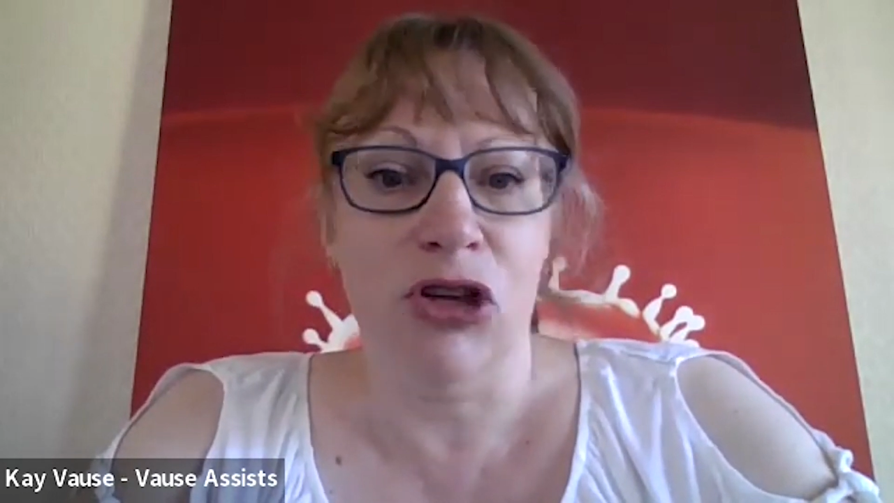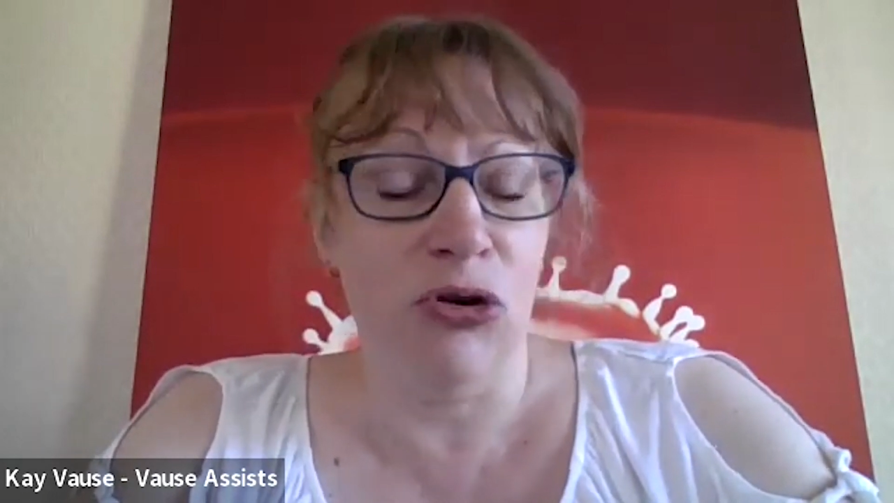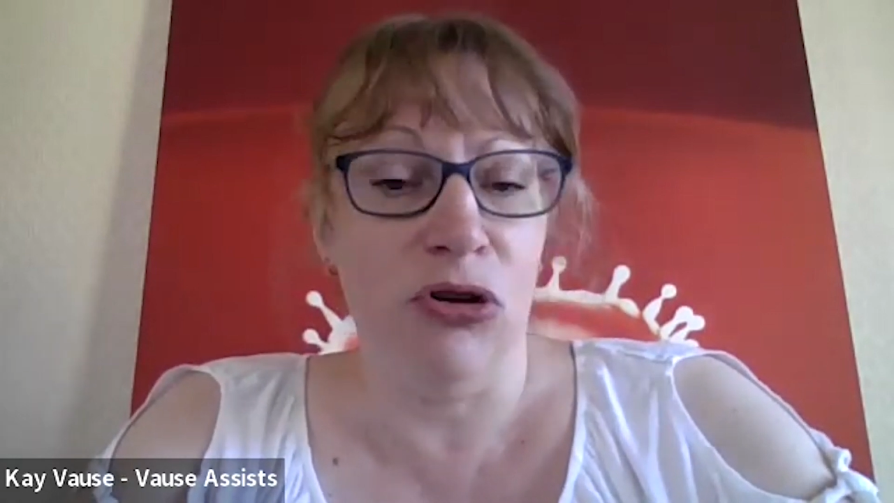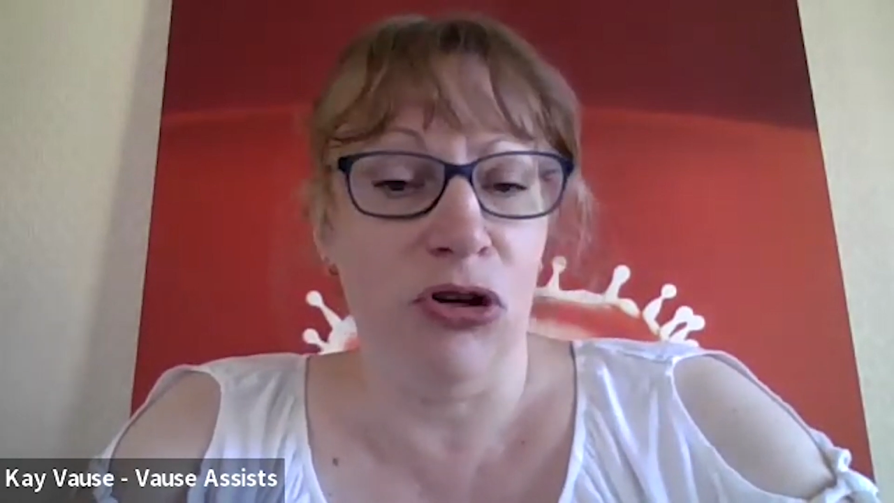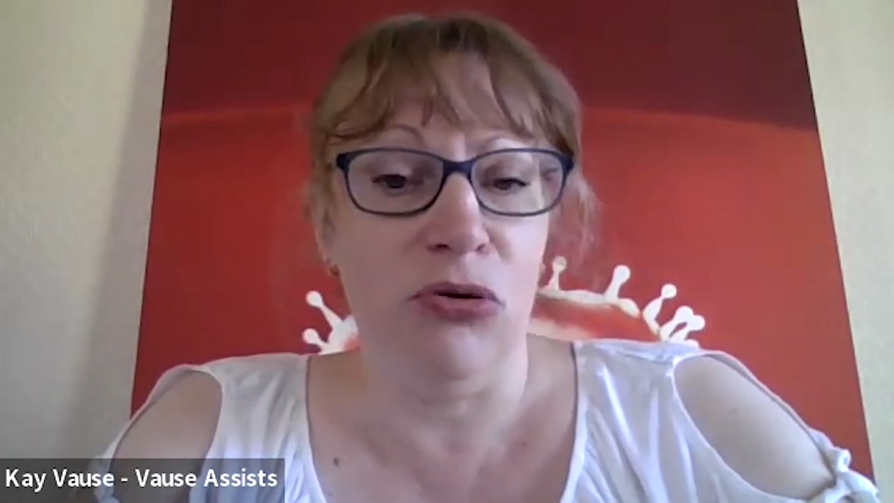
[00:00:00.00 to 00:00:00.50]

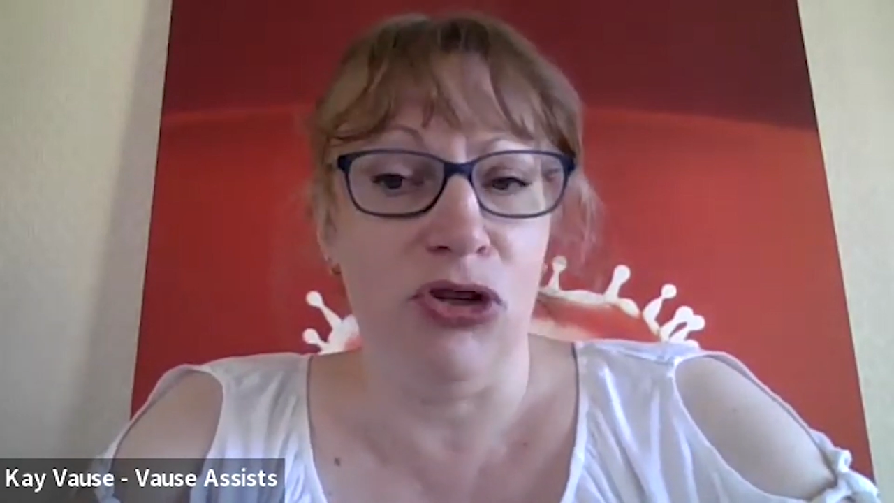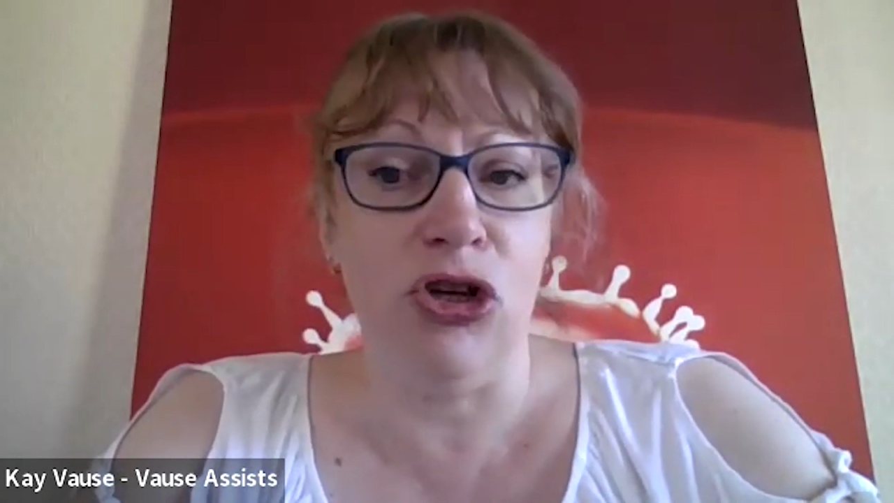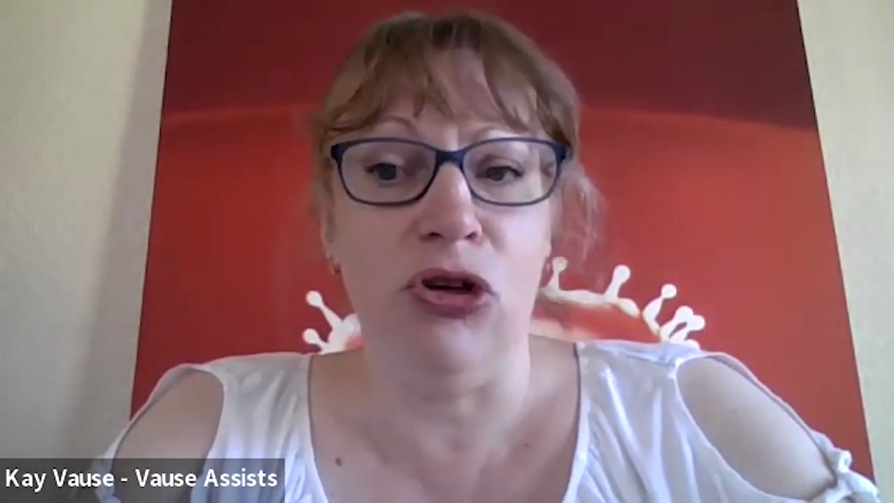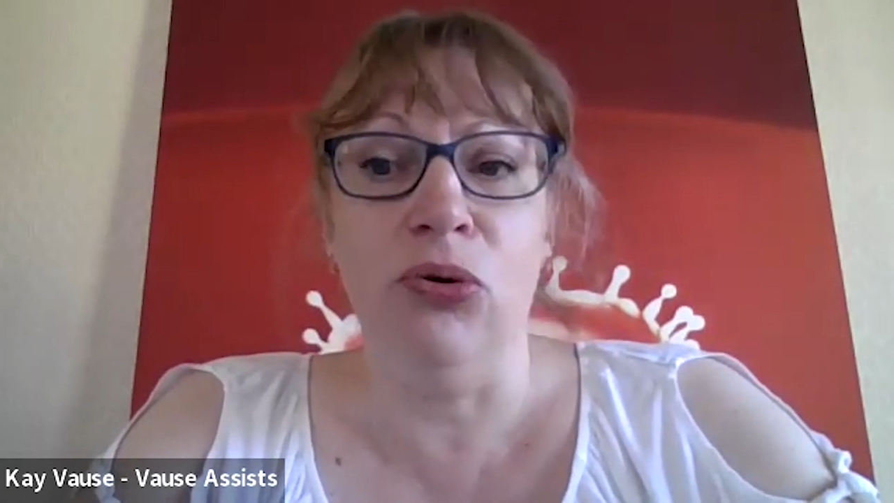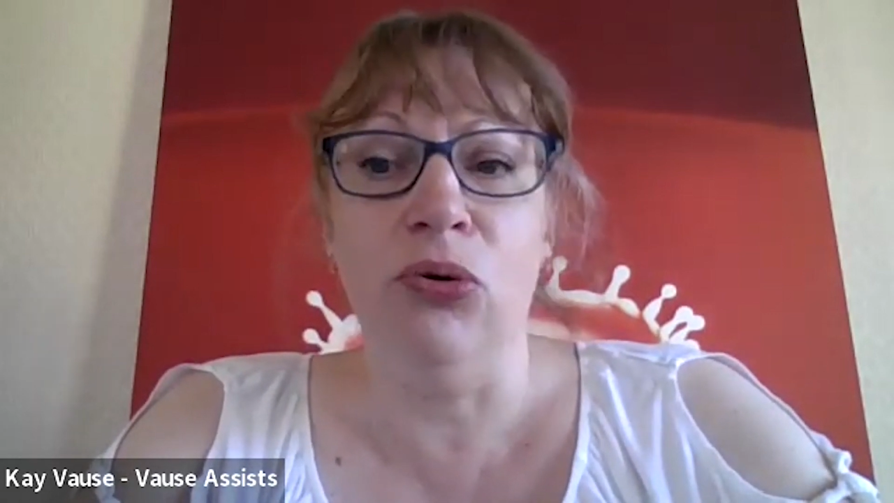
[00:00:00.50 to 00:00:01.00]
you
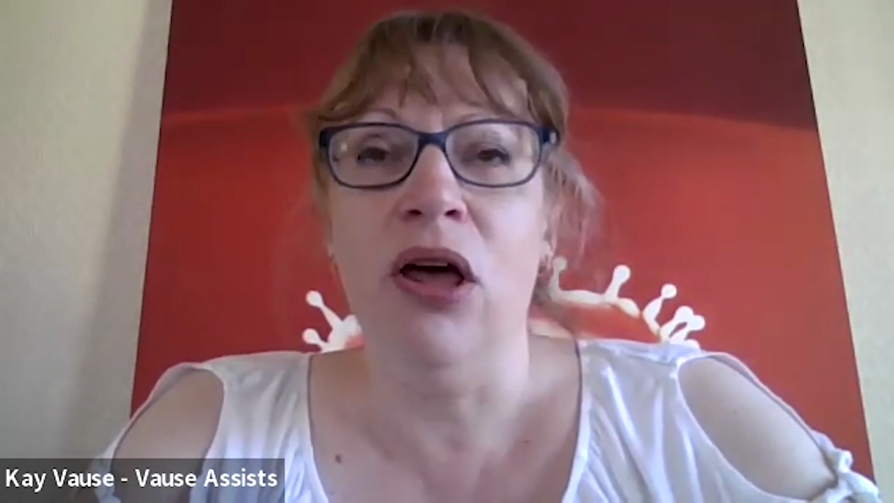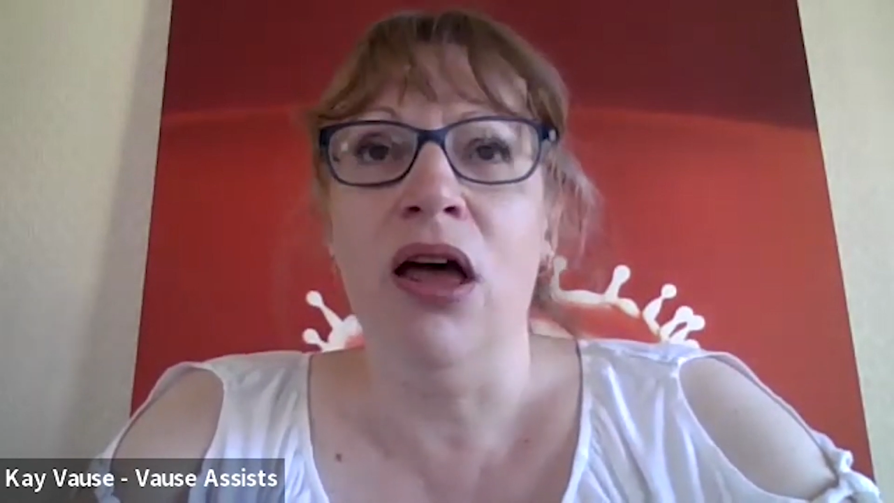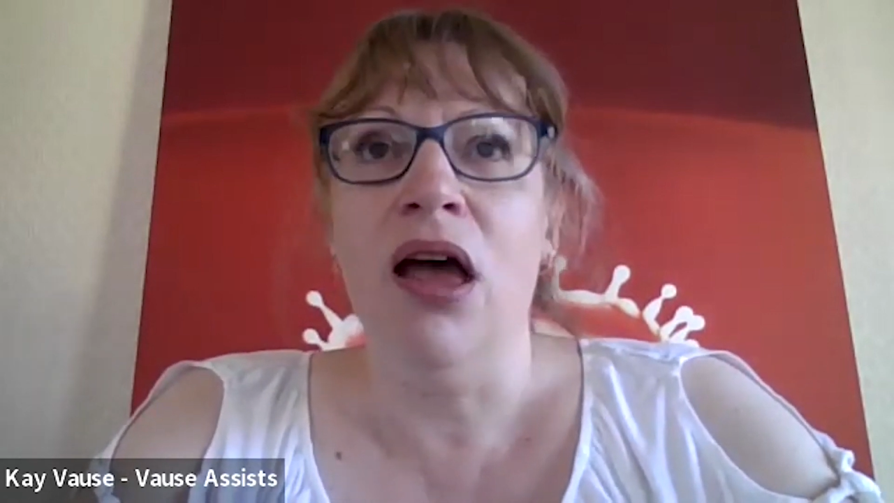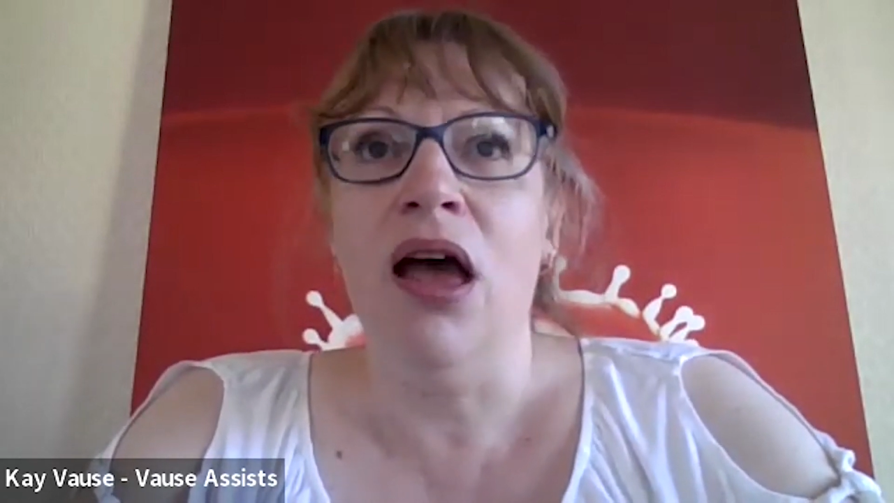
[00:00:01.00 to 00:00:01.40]
do,